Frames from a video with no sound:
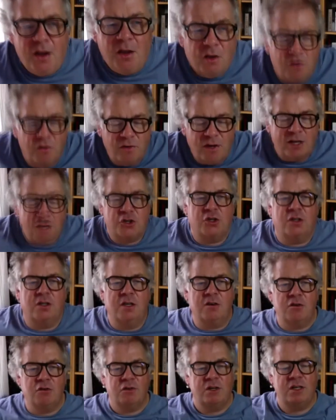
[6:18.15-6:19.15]
You've actually
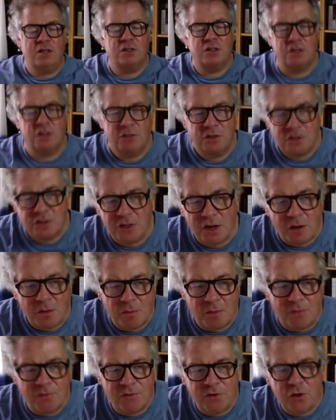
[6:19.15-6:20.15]
increased the
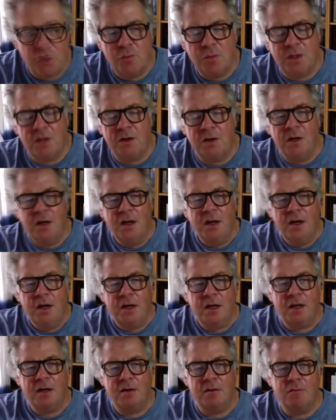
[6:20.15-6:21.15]
sum of human
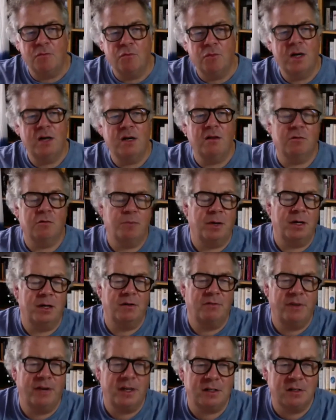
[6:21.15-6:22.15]
wealth by
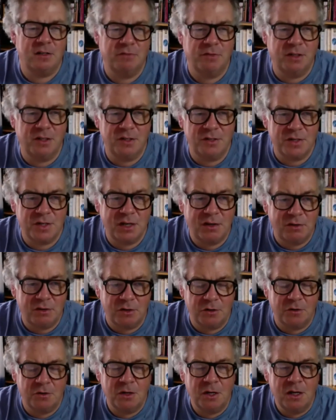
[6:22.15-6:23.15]
effectively
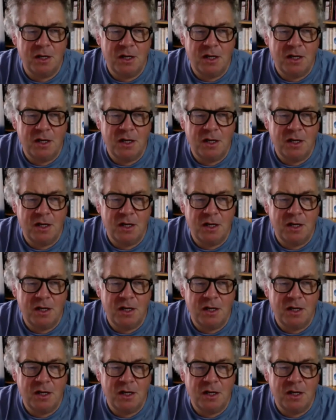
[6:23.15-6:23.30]
zero.